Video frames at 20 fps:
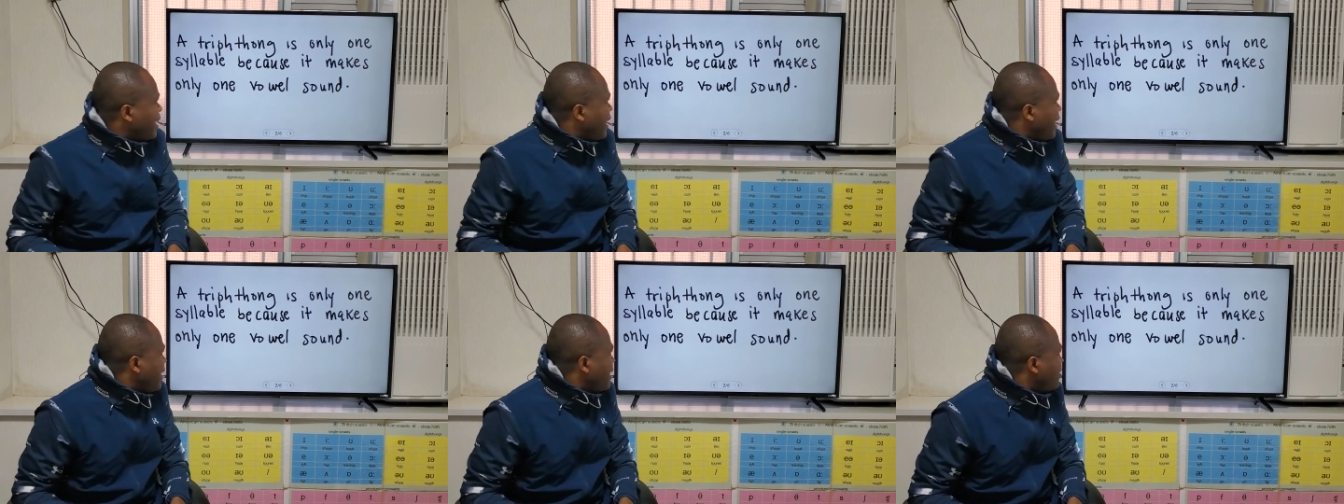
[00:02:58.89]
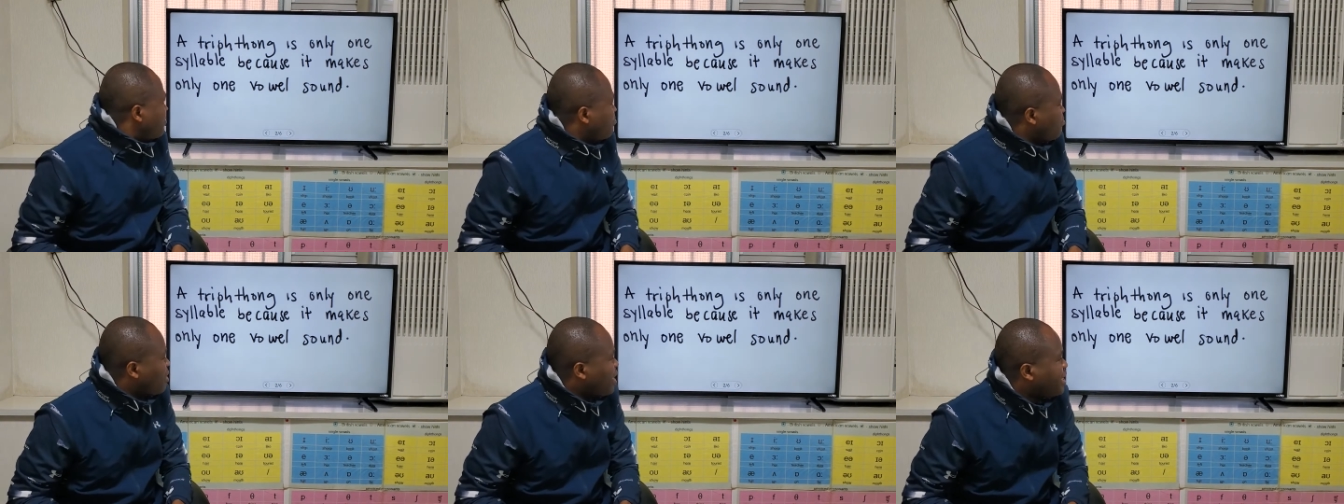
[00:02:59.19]

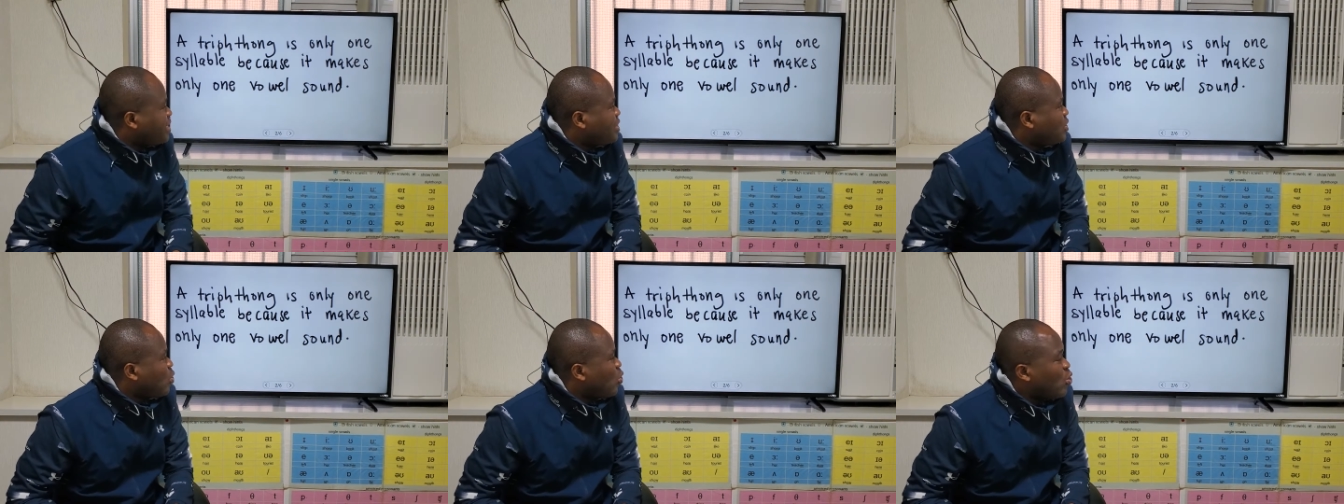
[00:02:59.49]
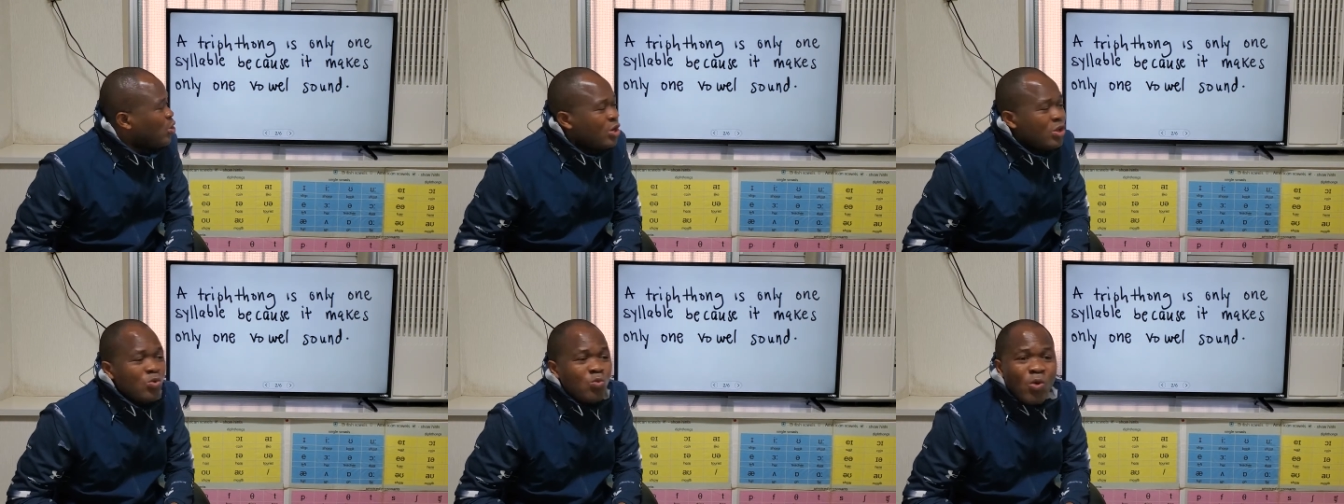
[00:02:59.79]
it makes
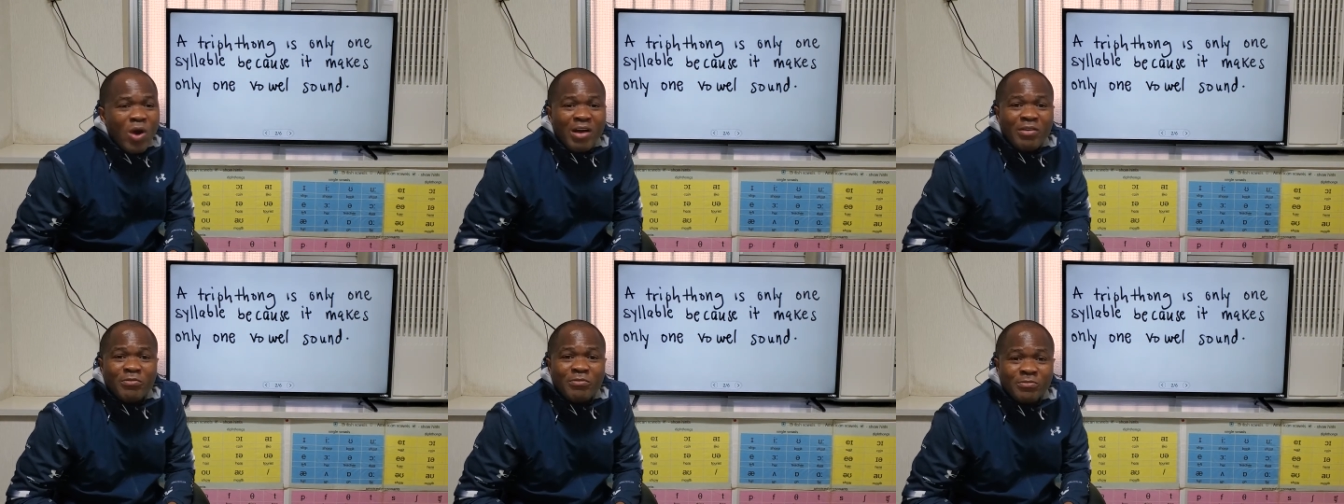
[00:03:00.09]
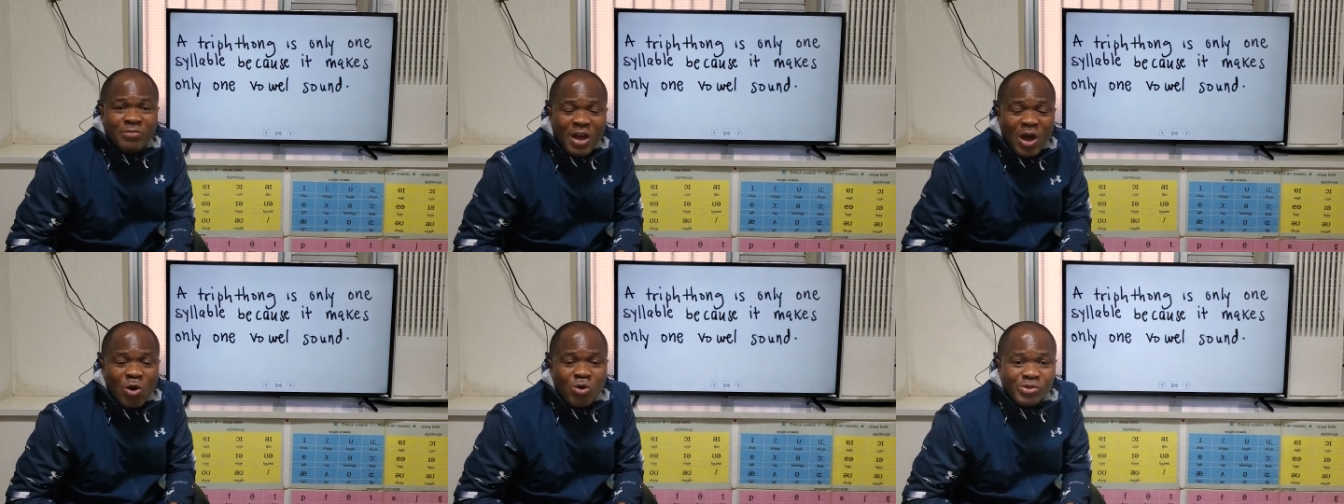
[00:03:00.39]
only one
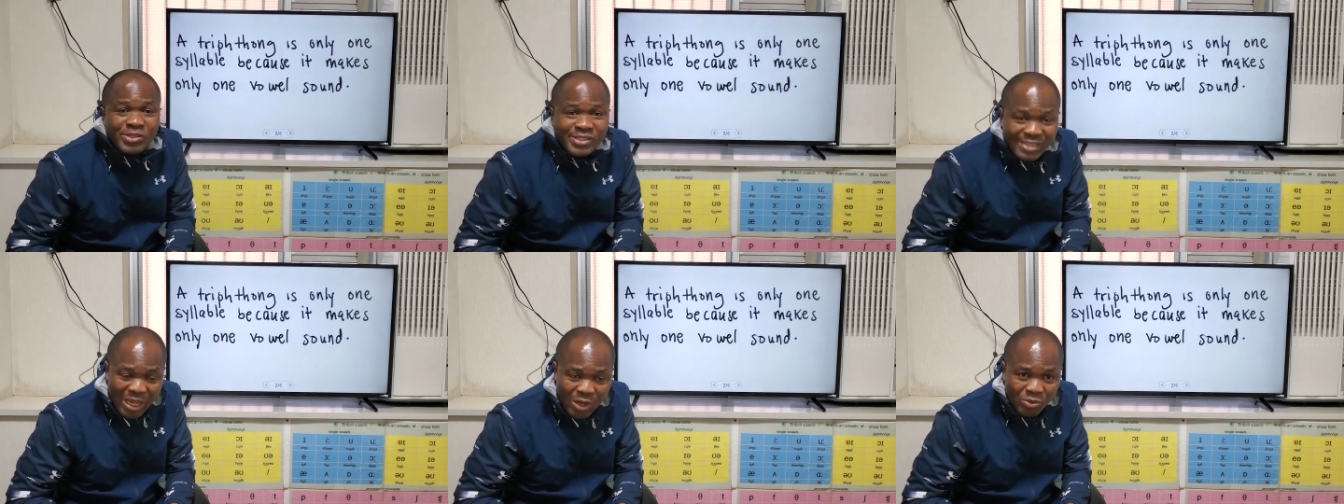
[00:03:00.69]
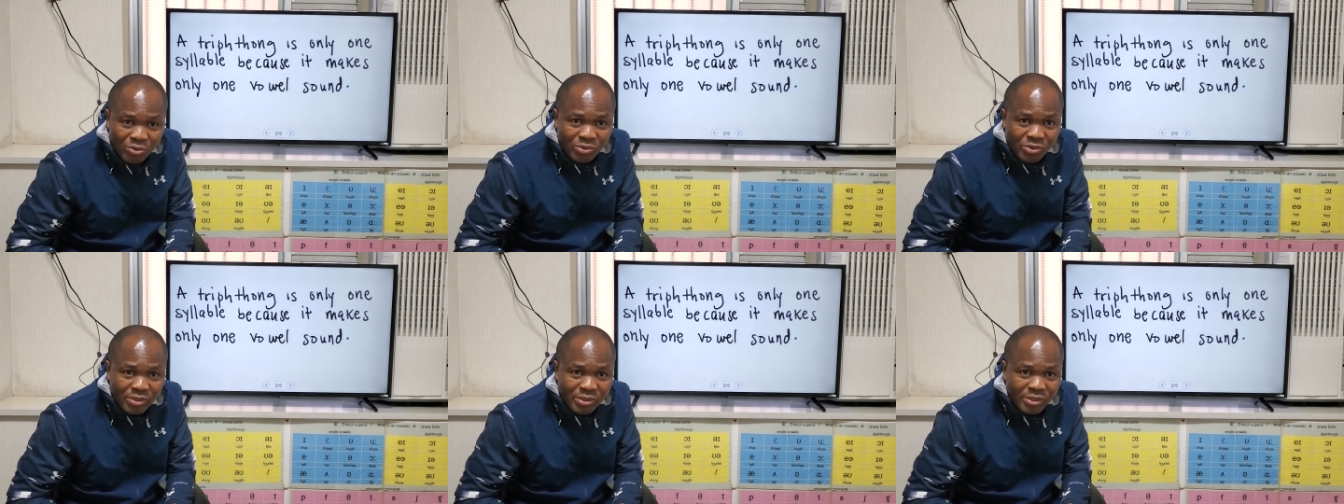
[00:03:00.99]
vowel
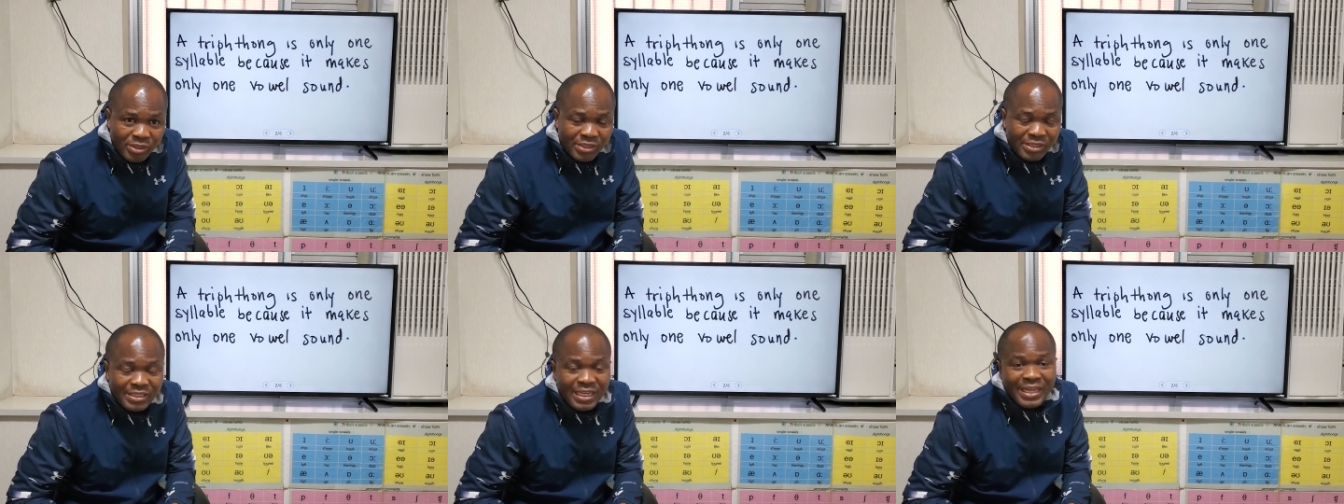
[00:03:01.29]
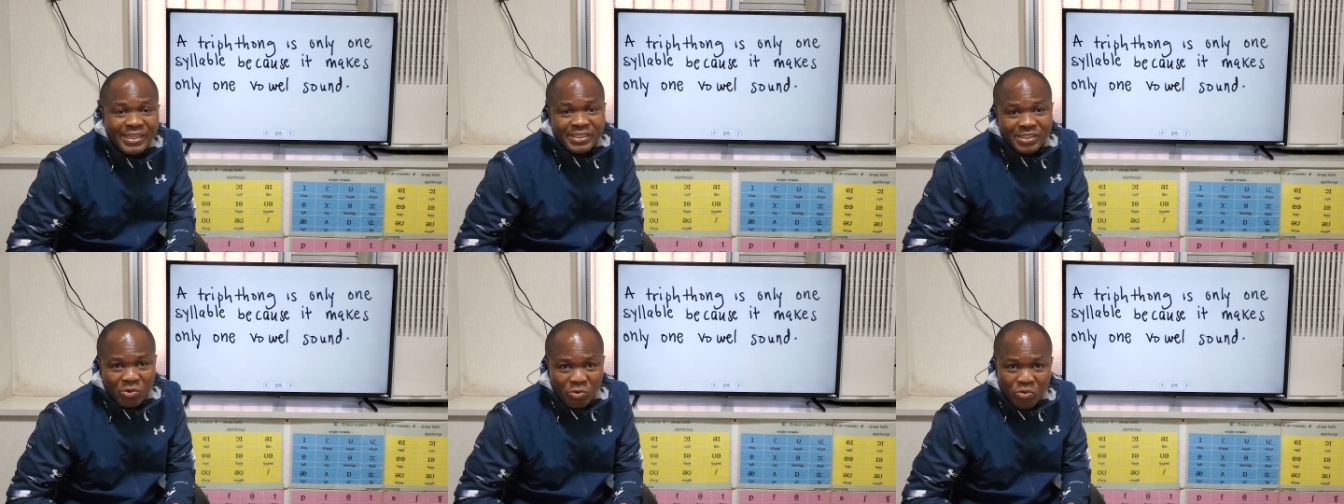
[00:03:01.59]
sound.
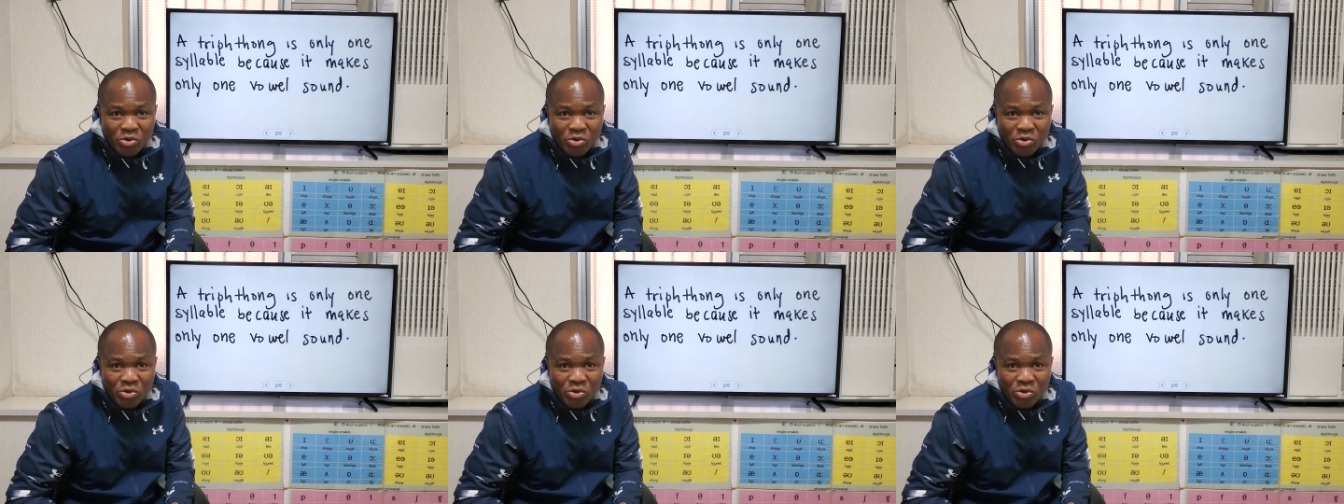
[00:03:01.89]
That is the